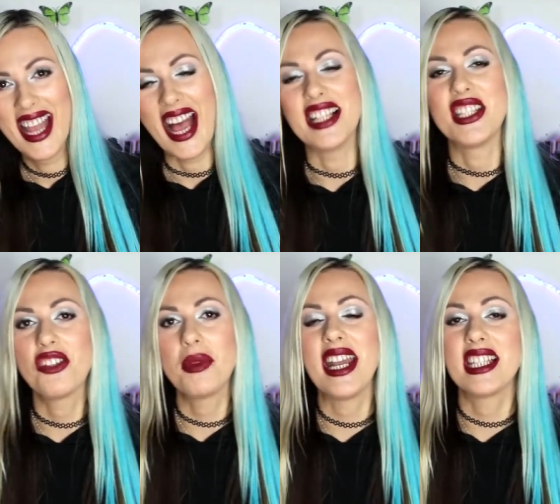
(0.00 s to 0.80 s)
I'll see
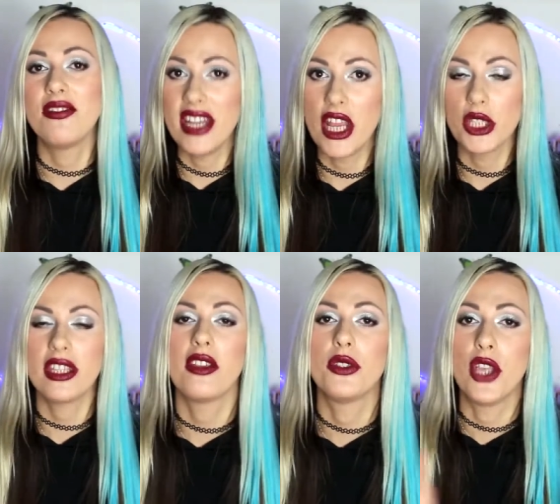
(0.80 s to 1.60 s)
you in my next videos.
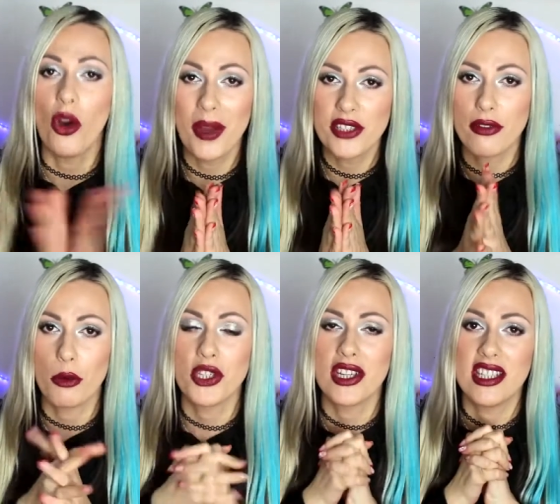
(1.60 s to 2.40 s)
Thank you so much for
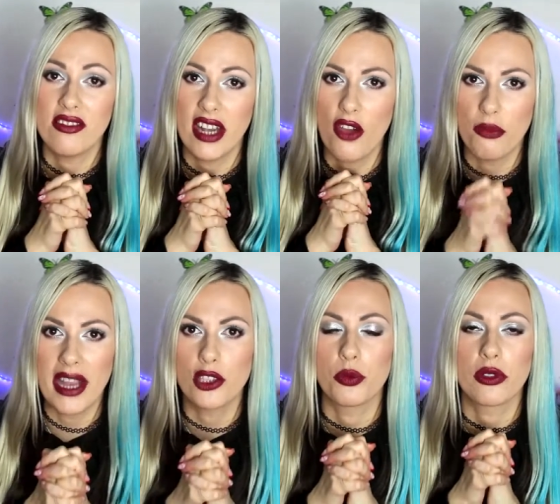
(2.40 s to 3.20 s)
watching this video of
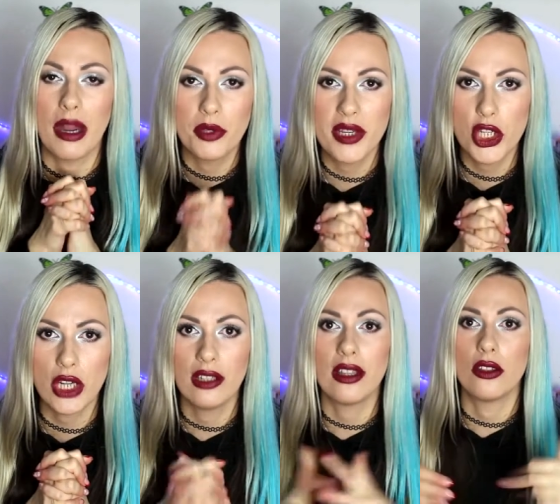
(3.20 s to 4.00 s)
mine. Subscribe to my
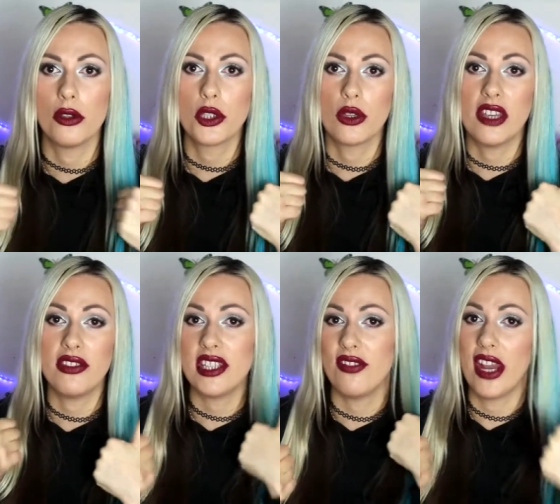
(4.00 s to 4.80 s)
channel and also
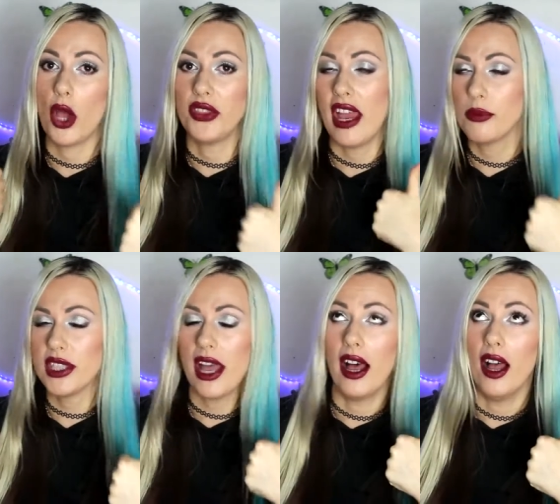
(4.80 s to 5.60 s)
give this video a
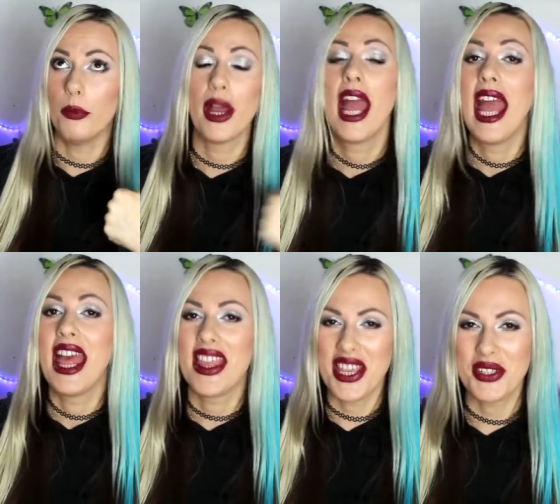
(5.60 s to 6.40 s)
thumbs up.
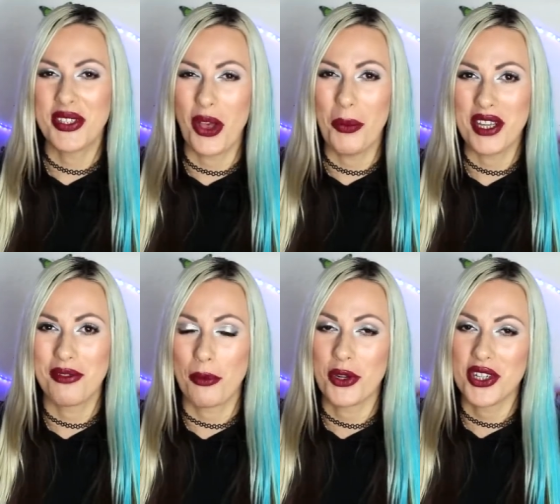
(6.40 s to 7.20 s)
Thank you so much
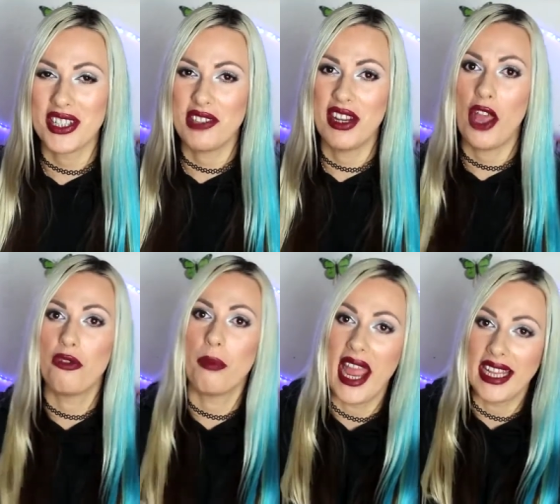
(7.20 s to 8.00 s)
for watching this video
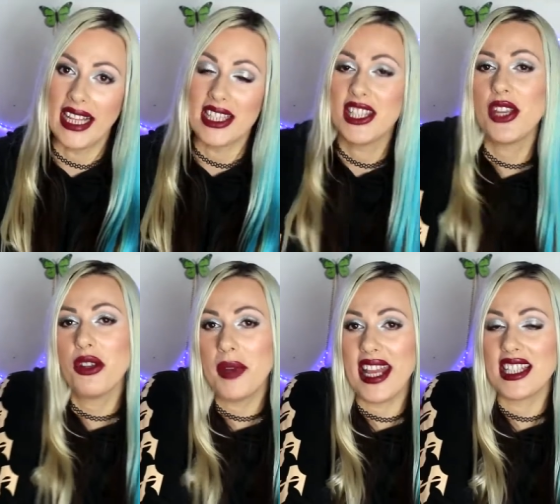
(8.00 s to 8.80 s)
of mine. I'll see you
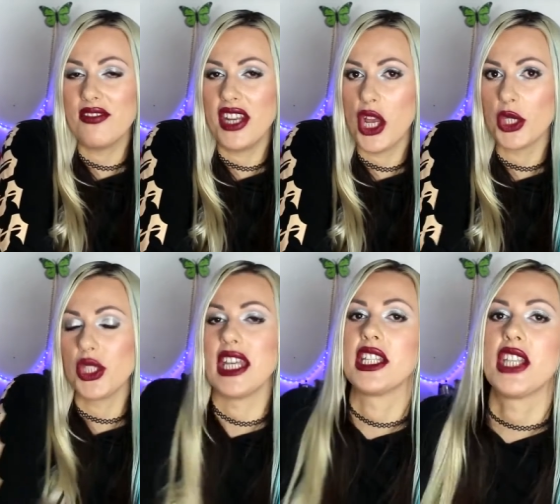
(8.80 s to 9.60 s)
in my next
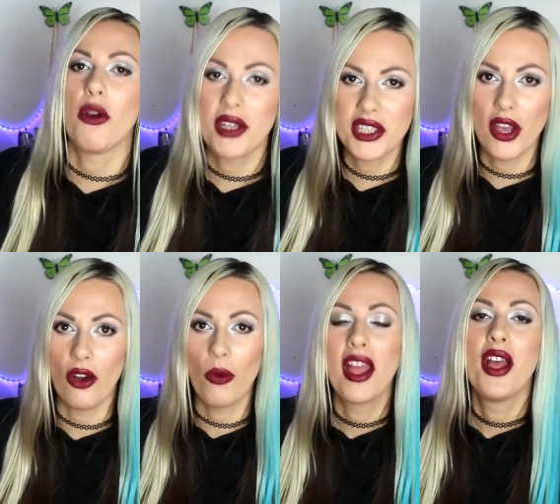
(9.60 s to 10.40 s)
videos.
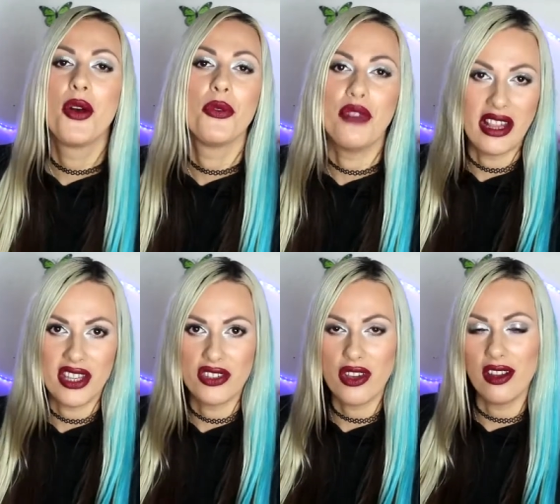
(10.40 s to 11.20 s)
XOXO
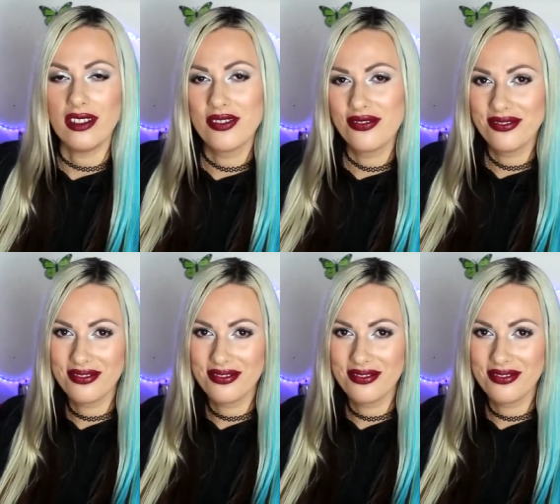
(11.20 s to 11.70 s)
Valentine.